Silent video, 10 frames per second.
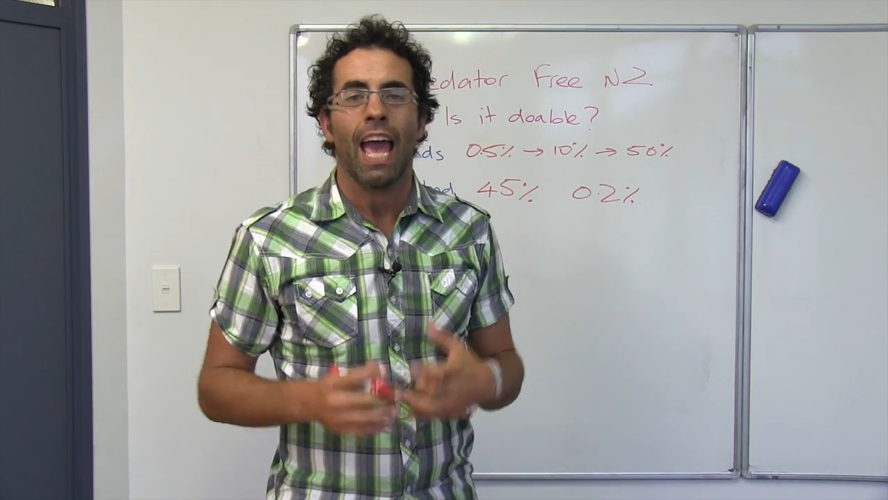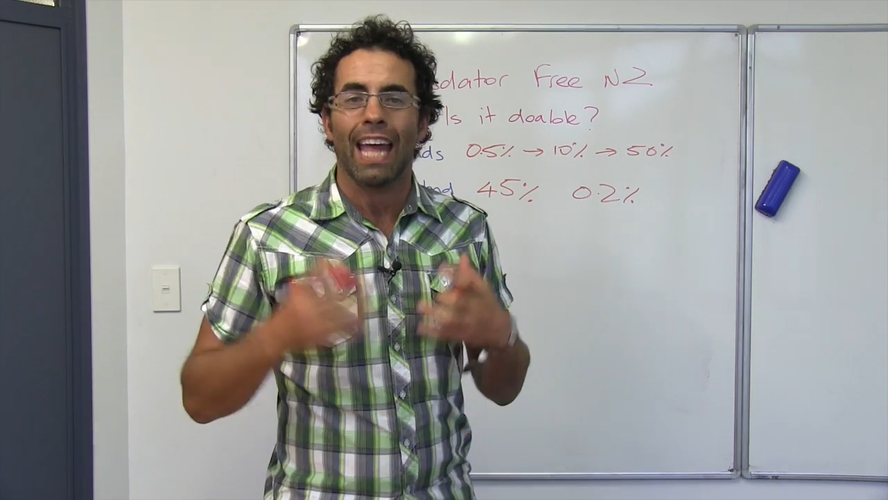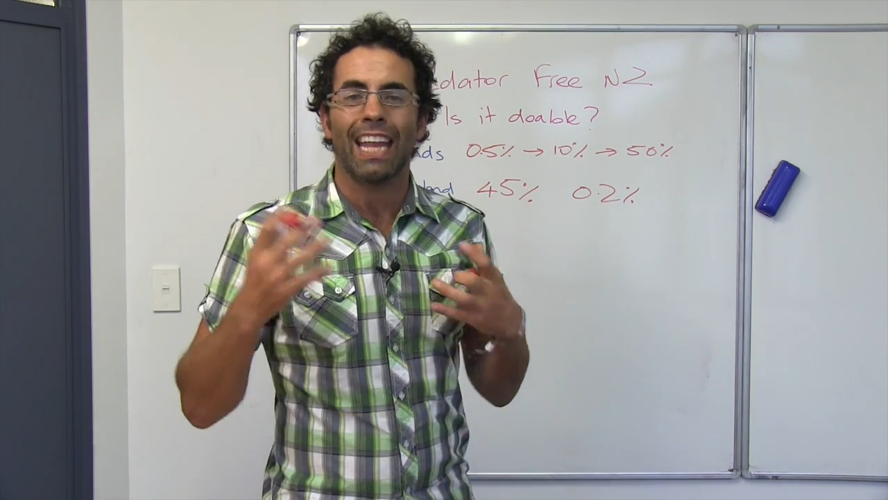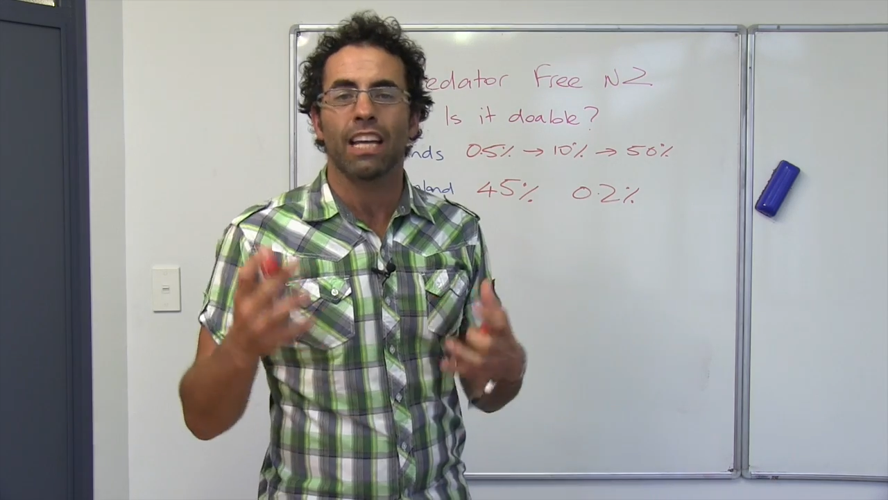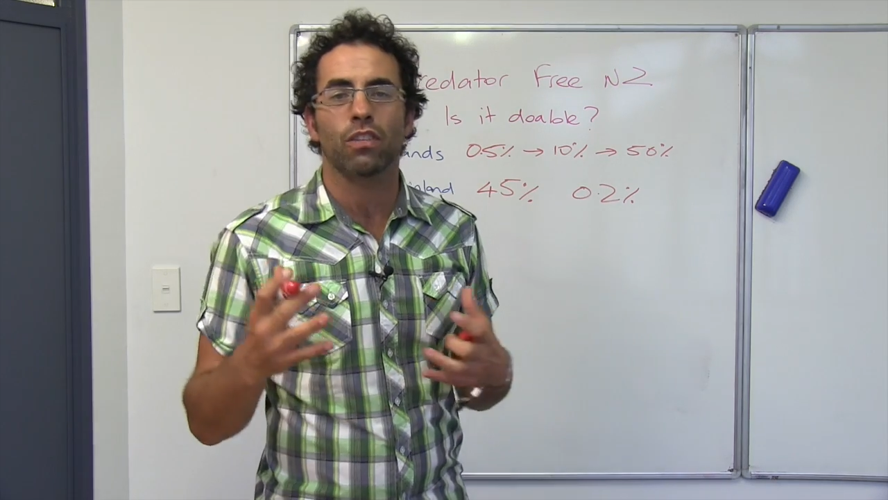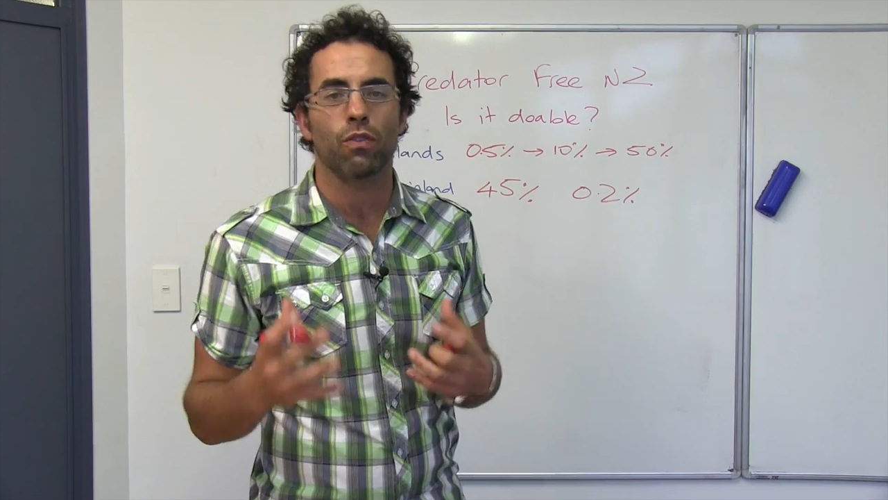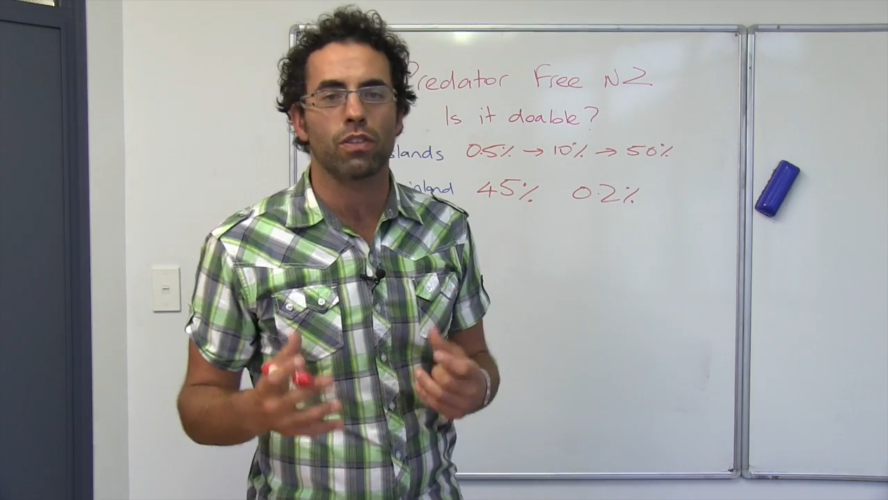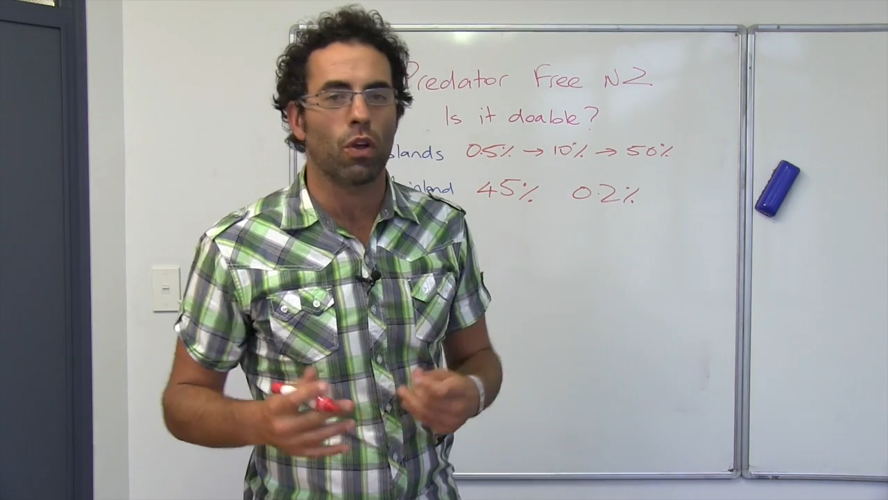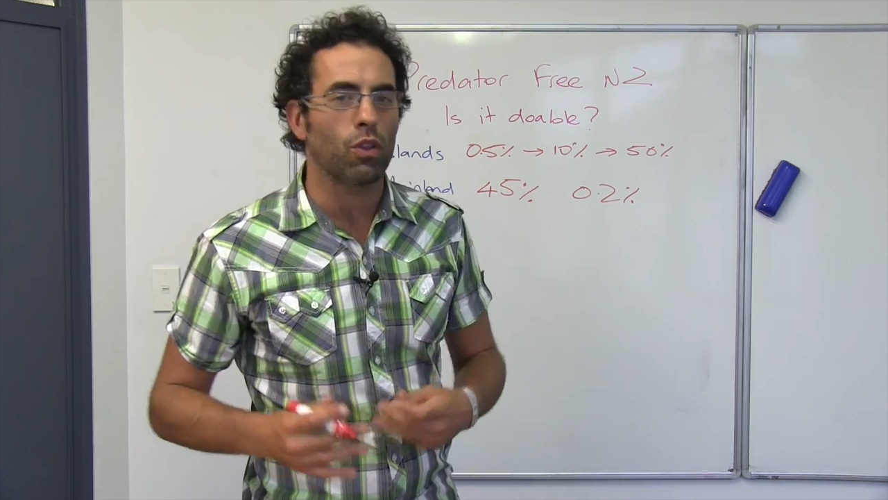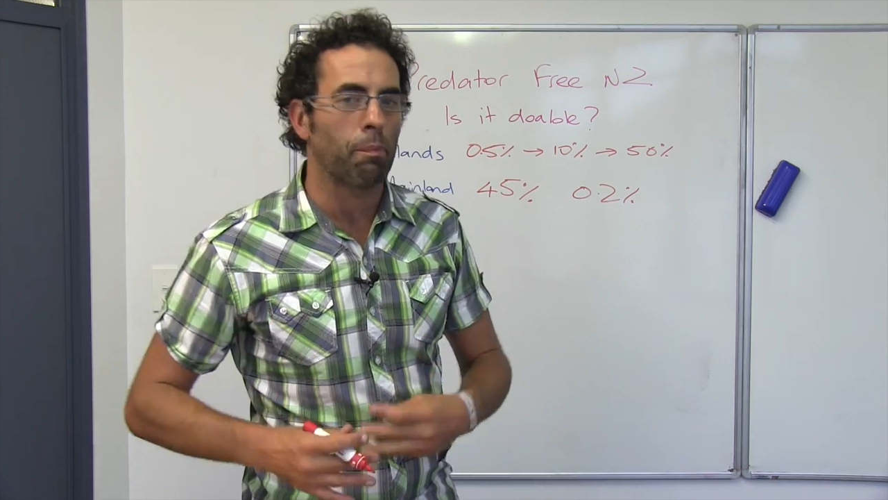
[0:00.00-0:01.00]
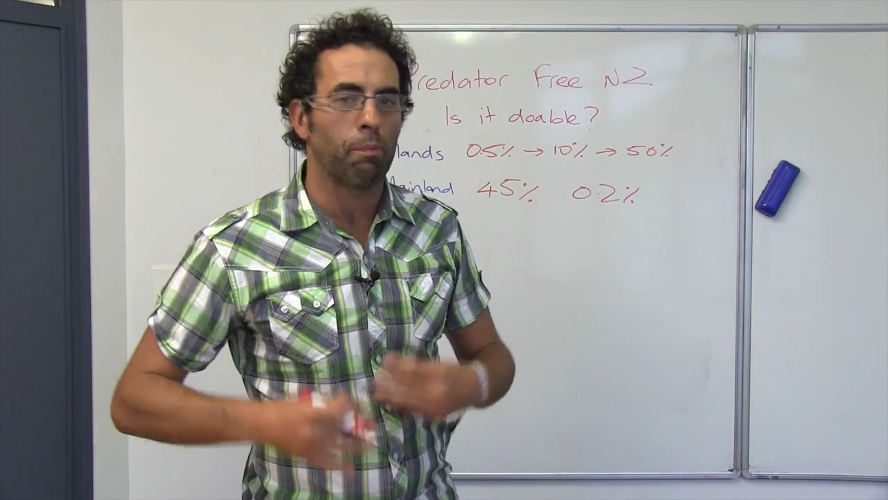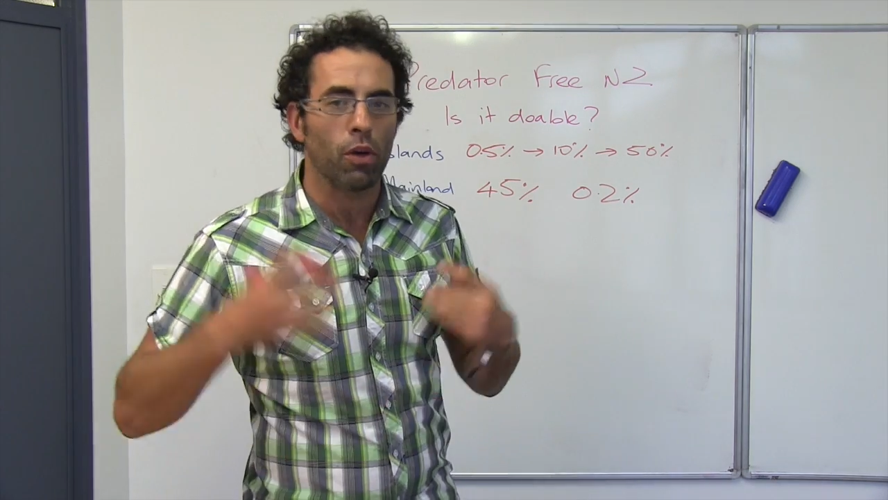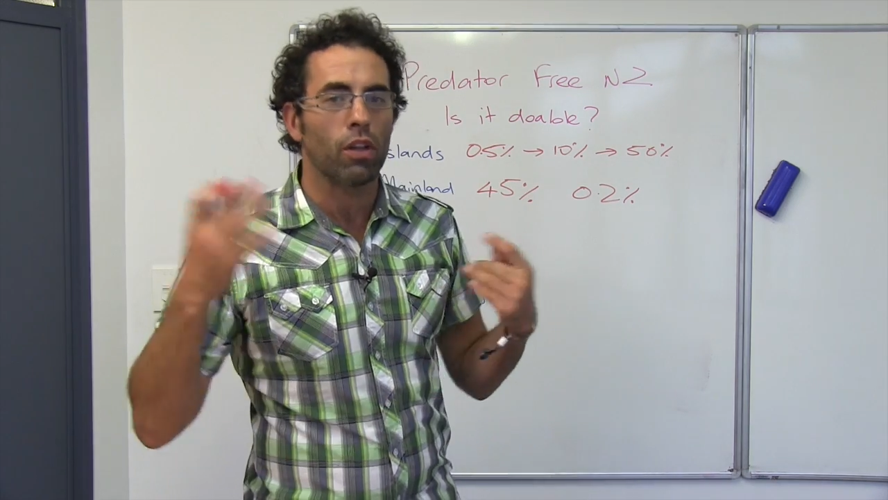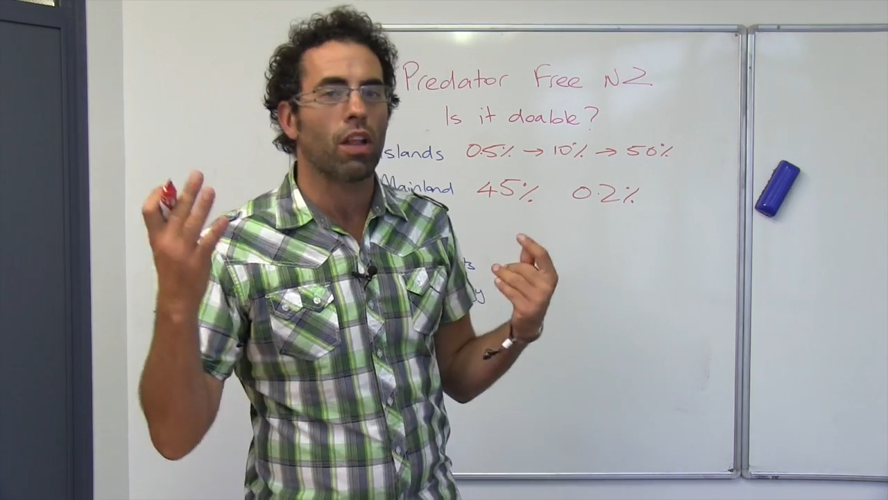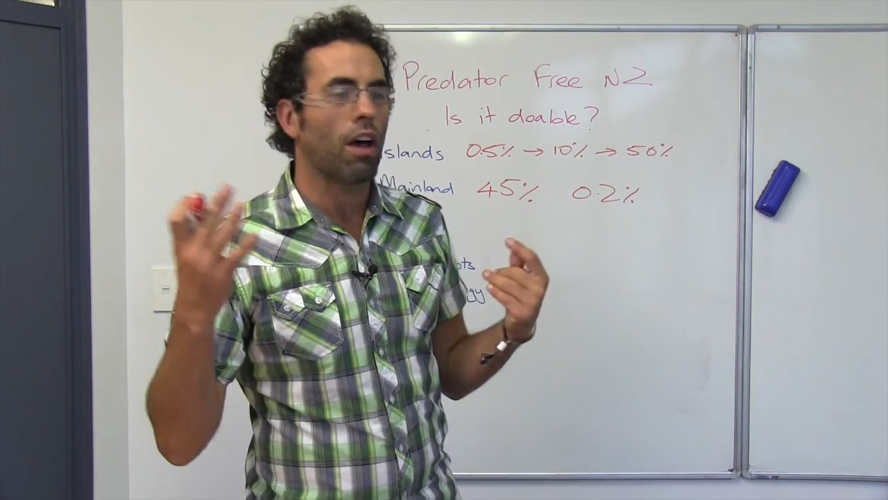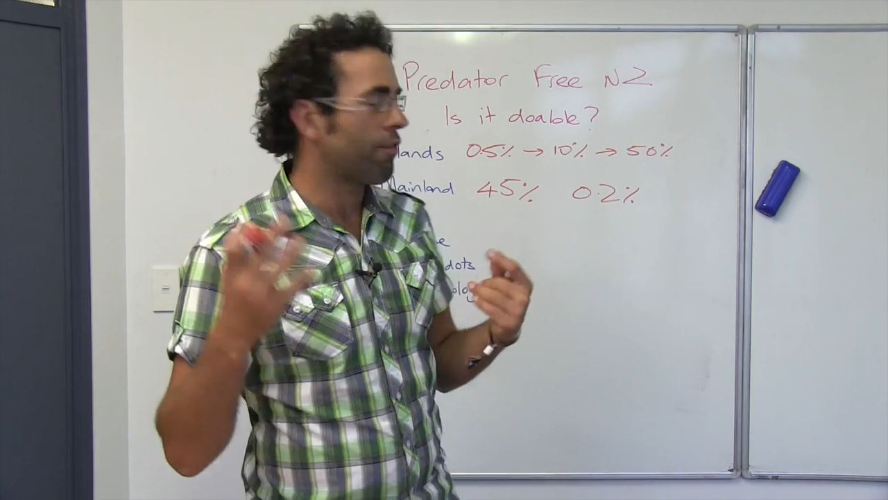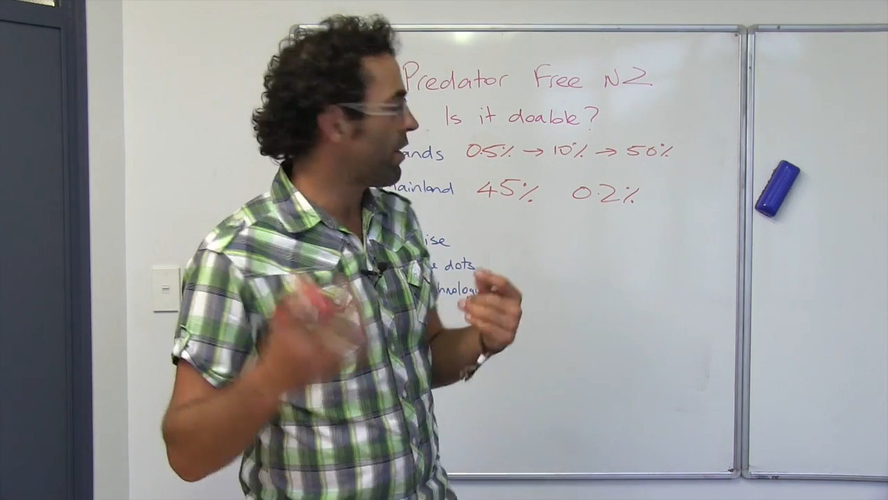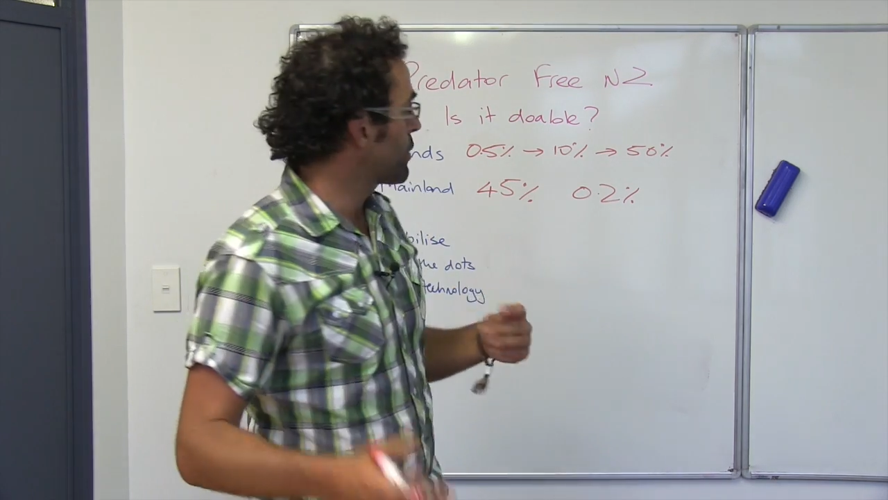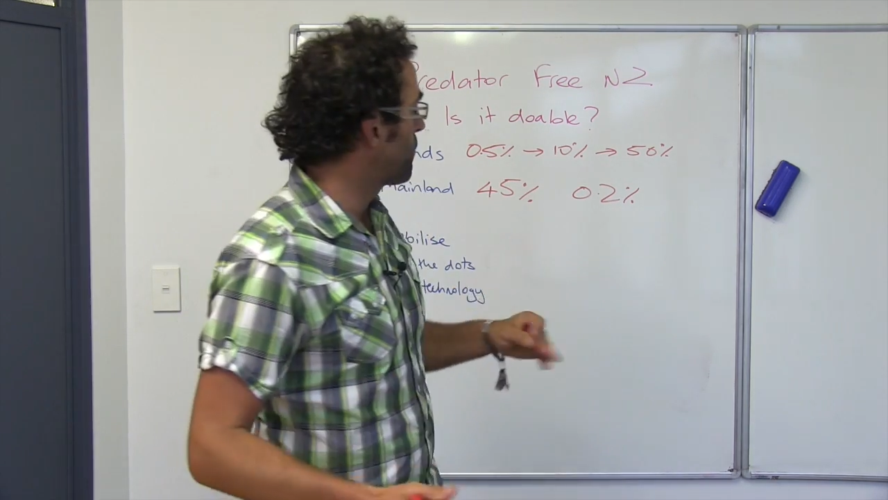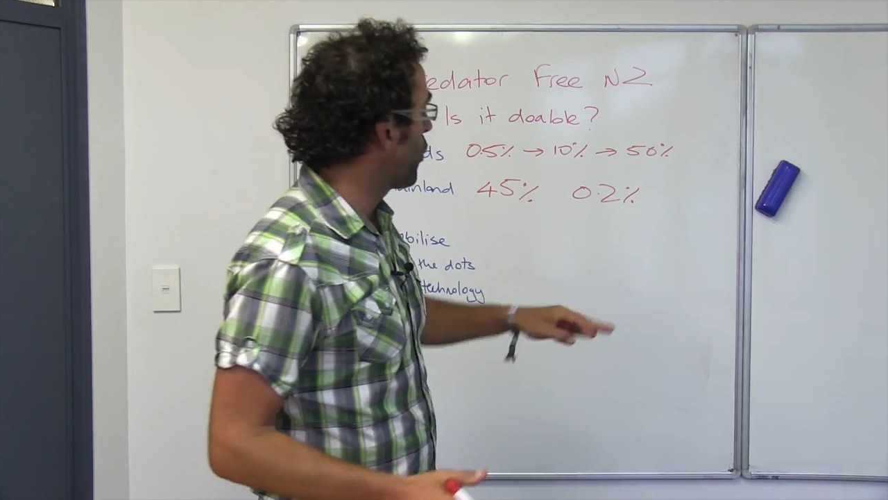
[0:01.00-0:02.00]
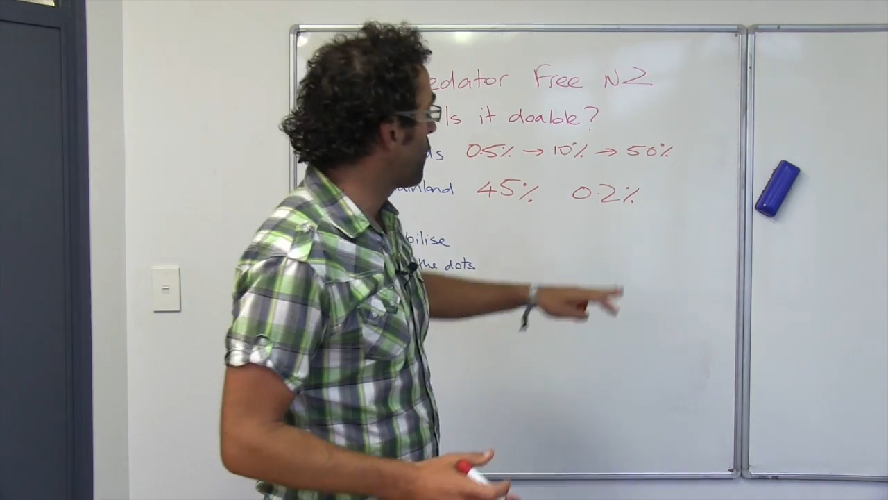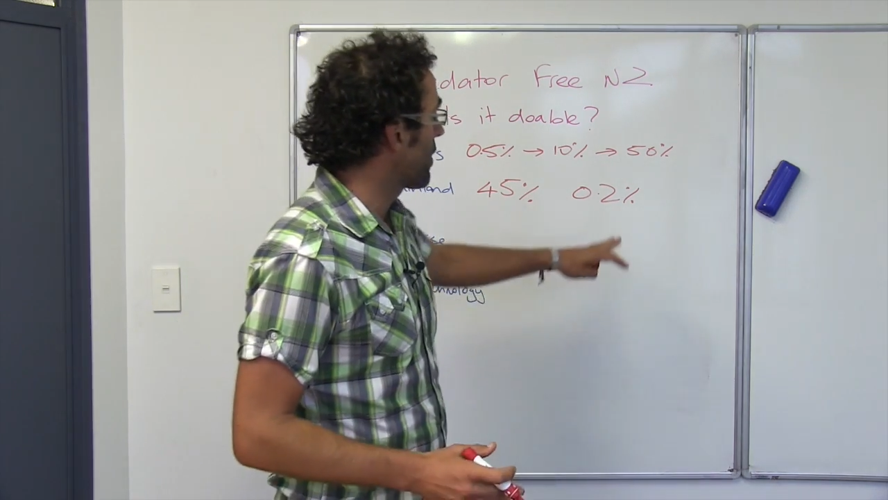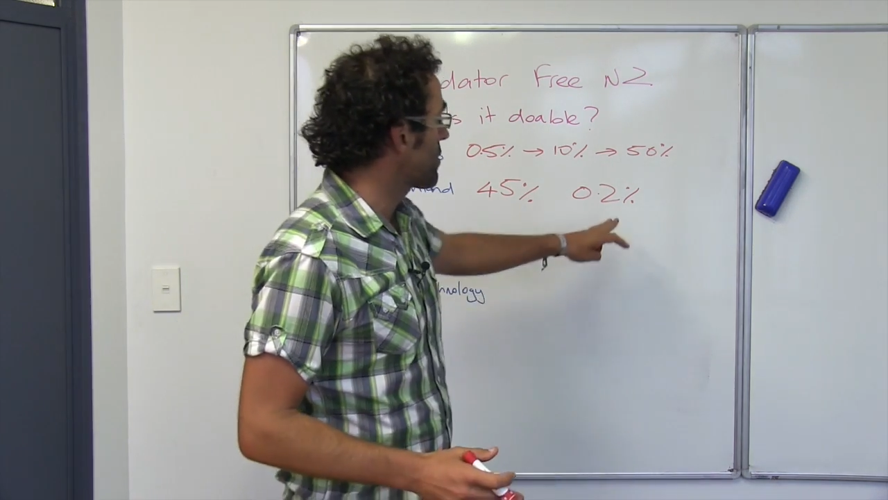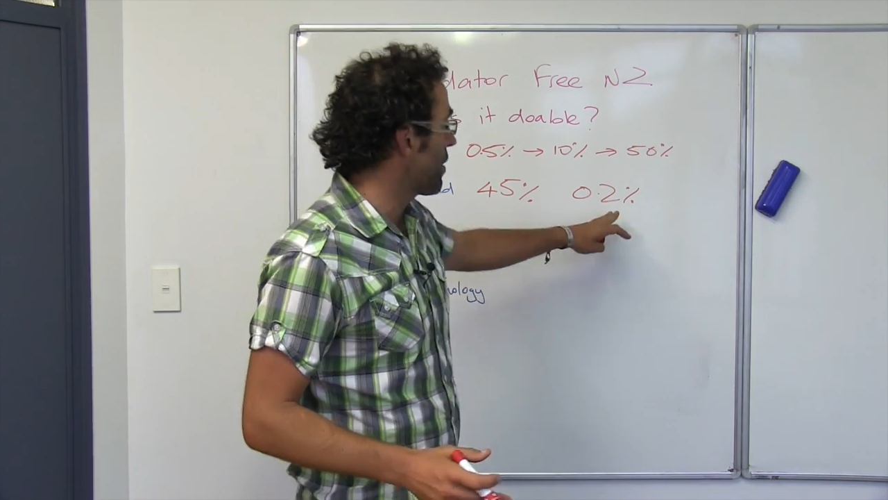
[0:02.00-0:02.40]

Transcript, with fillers: and as a result the bird life is booming.